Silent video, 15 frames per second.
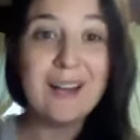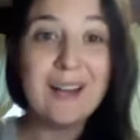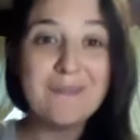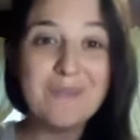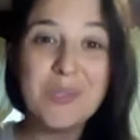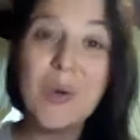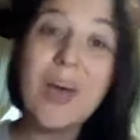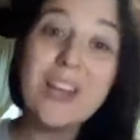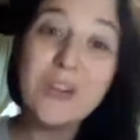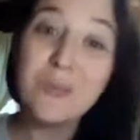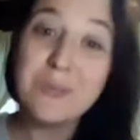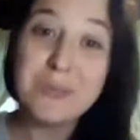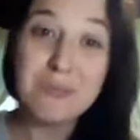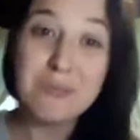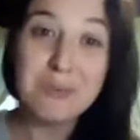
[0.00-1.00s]
So I
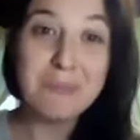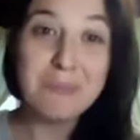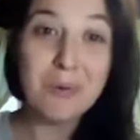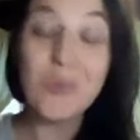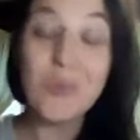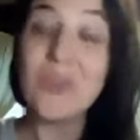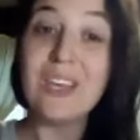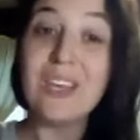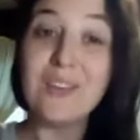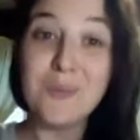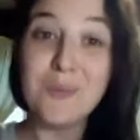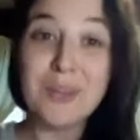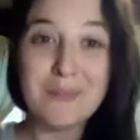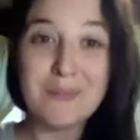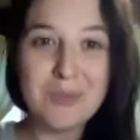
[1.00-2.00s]
normally bring both in
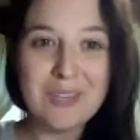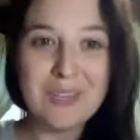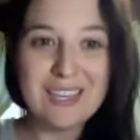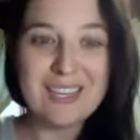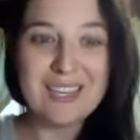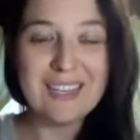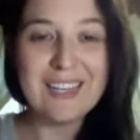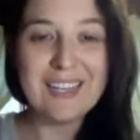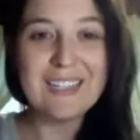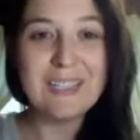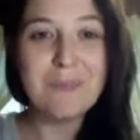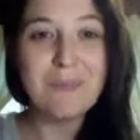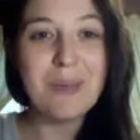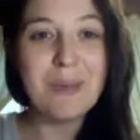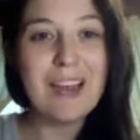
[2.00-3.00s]
when I'm doing
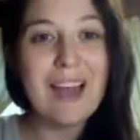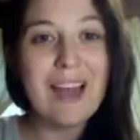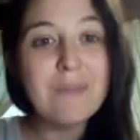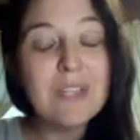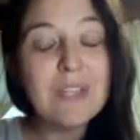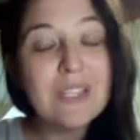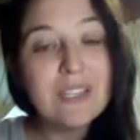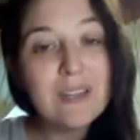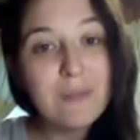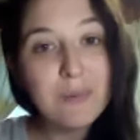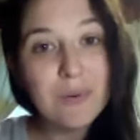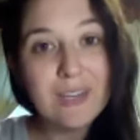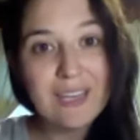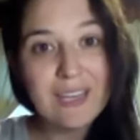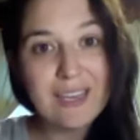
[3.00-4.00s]
healings, but I'm just going to
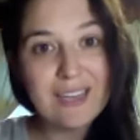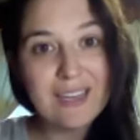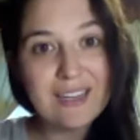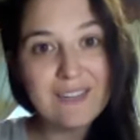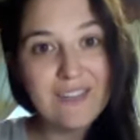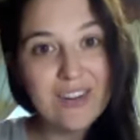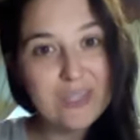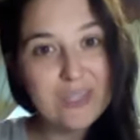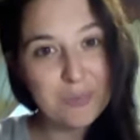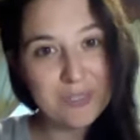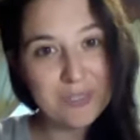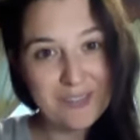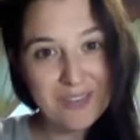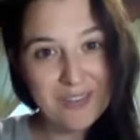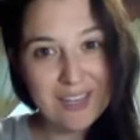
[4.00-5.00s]
bring in a very
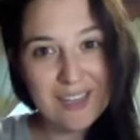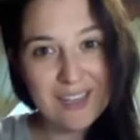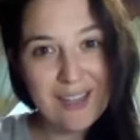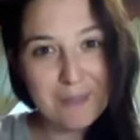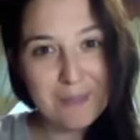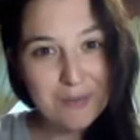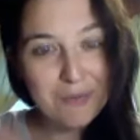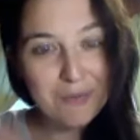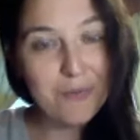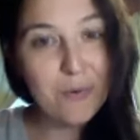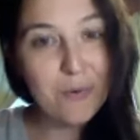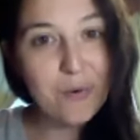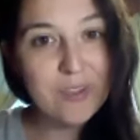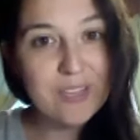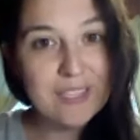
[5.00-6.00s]
specific alignment
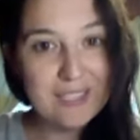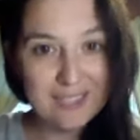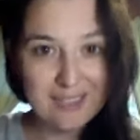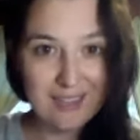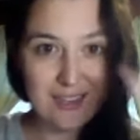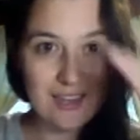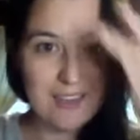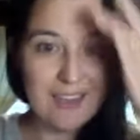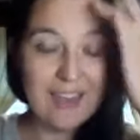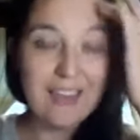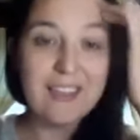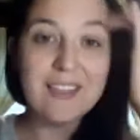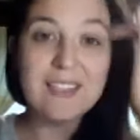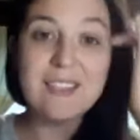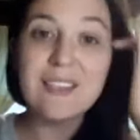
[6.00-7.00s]
for this healing.
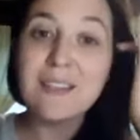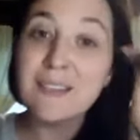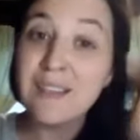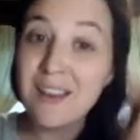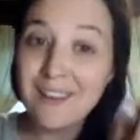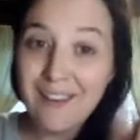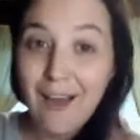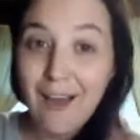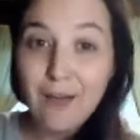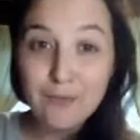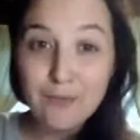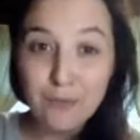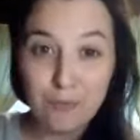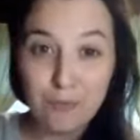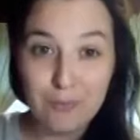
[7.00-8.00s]
And this is not
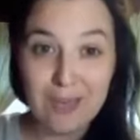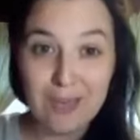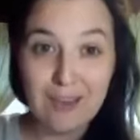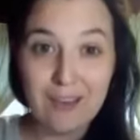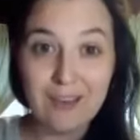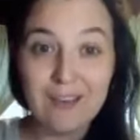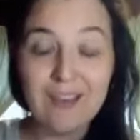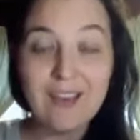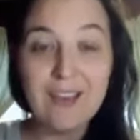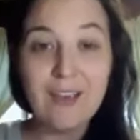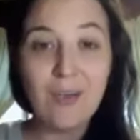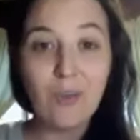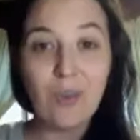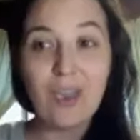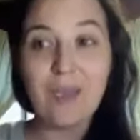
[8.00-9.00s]
for me,
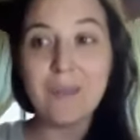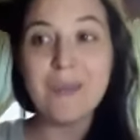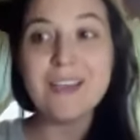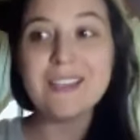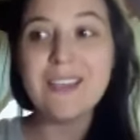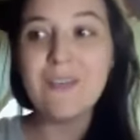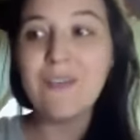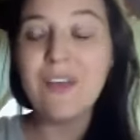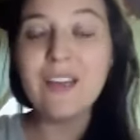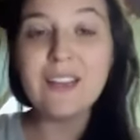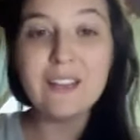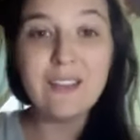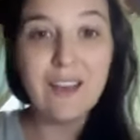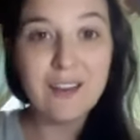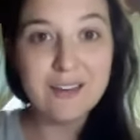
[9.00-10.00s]
okay? Because I find a
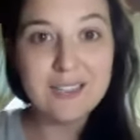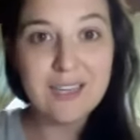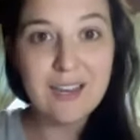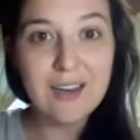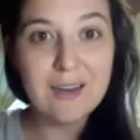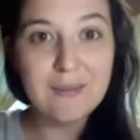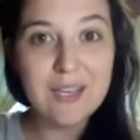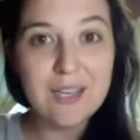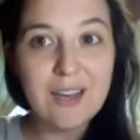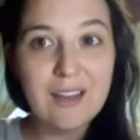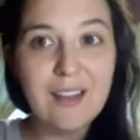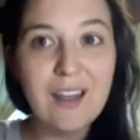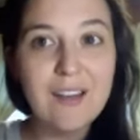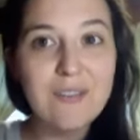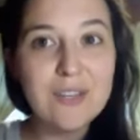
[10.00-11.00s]
lot of times, a
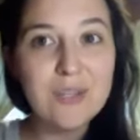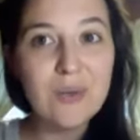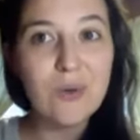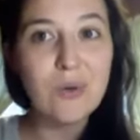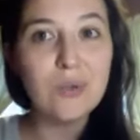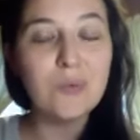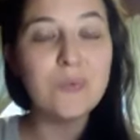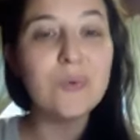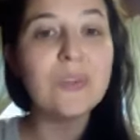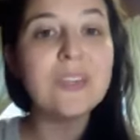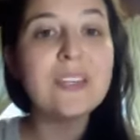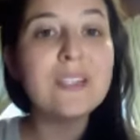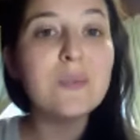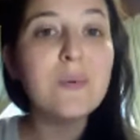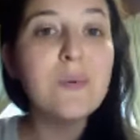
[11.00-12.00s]
lot of us hold, well,
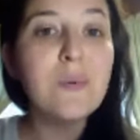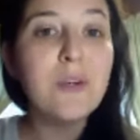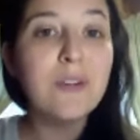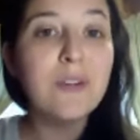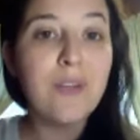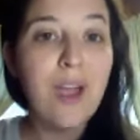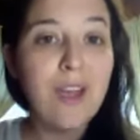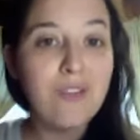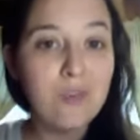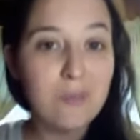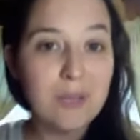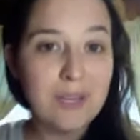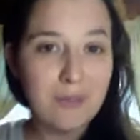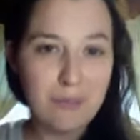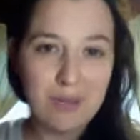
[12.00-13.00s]
this will work for
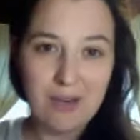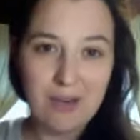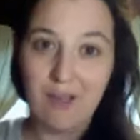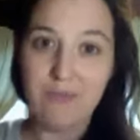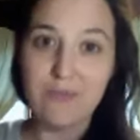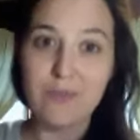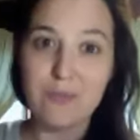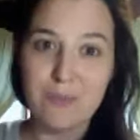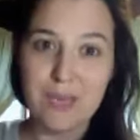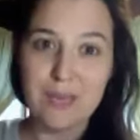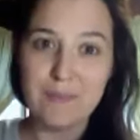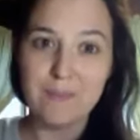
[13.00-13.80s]
everybody, but not for me.